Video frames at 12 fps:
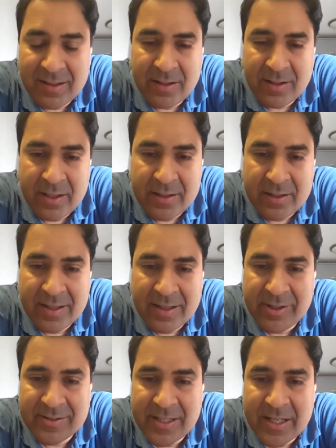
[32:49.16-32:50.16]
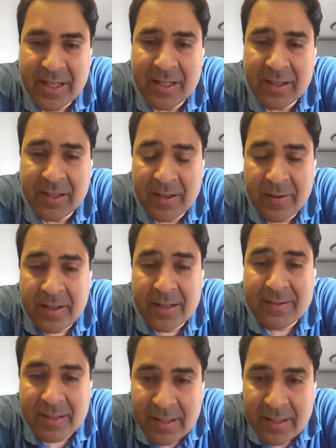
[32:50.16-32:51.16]
industry is taking,
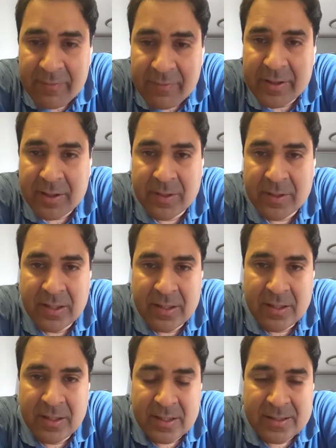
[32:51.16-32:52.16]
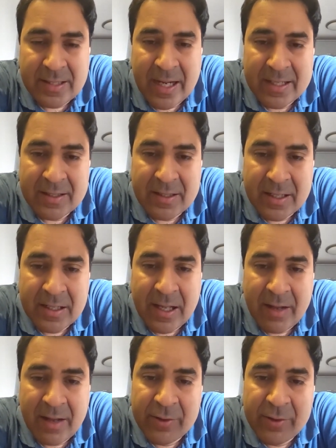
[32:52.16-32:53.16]
it's inevitable that it will
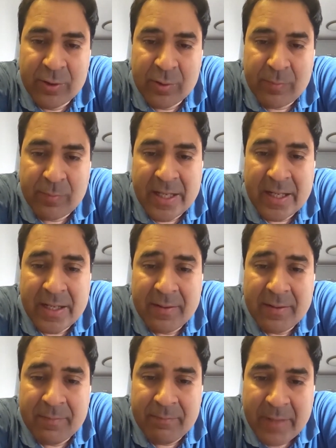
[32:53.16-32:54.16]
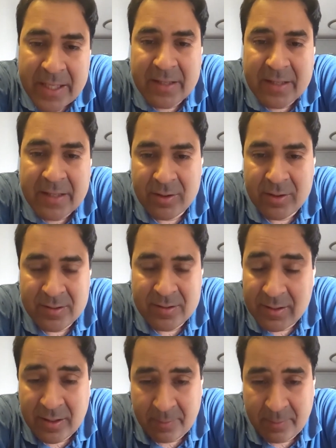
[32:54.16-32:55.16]
have a role to play in many disorders.
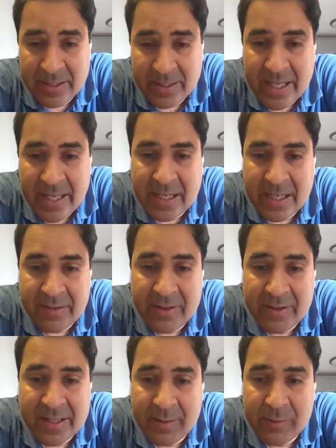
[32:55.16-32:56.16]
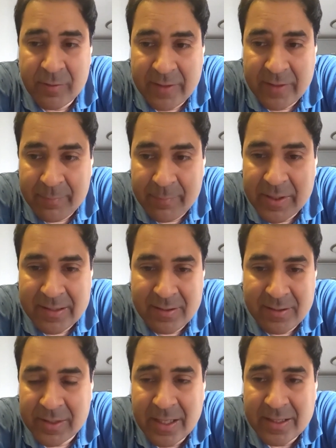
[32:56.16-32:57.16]
I mean, again, I'll give an example of diabetes.
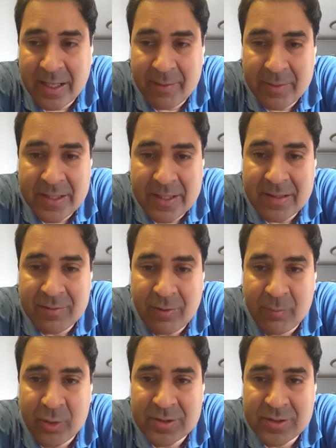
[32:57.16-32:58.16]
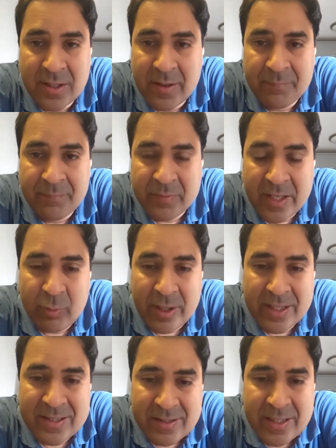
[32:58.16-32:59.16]
Something like diabetes, almost it's
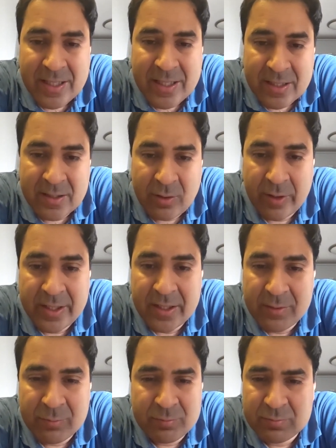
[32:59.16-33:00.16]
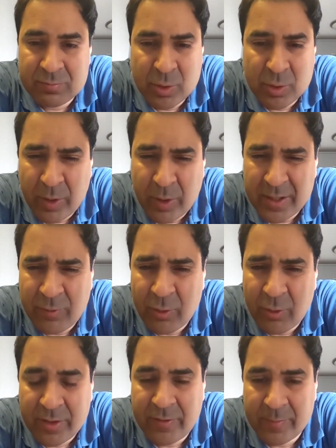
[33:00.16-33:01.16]
1 in 3 or 1 in
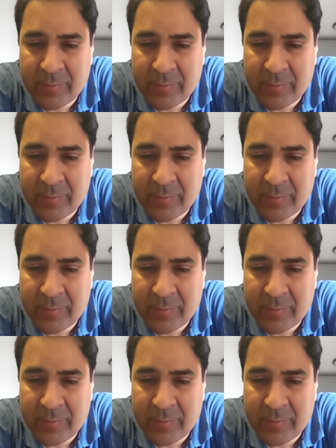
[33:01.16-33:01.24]
2.4, if I'm